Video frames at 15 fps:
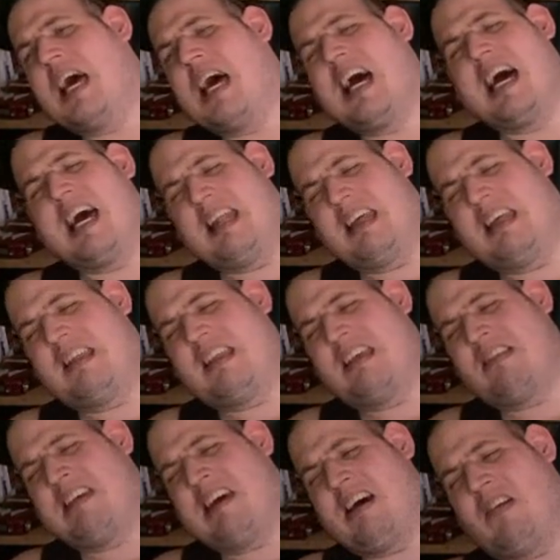added the
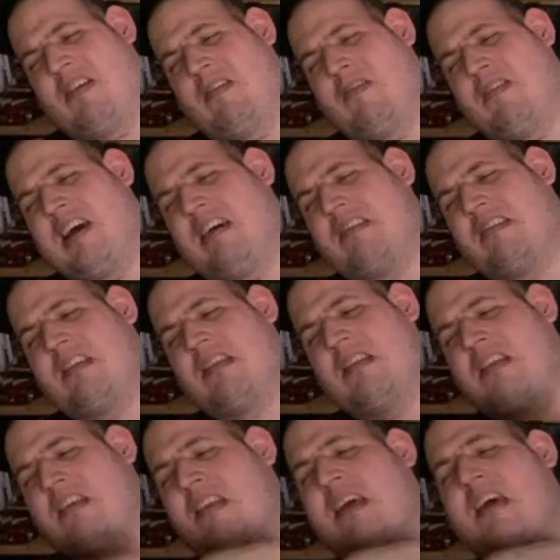sound effects
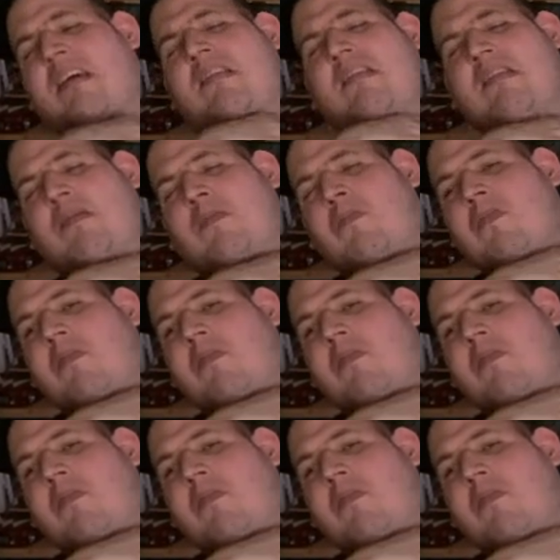into this.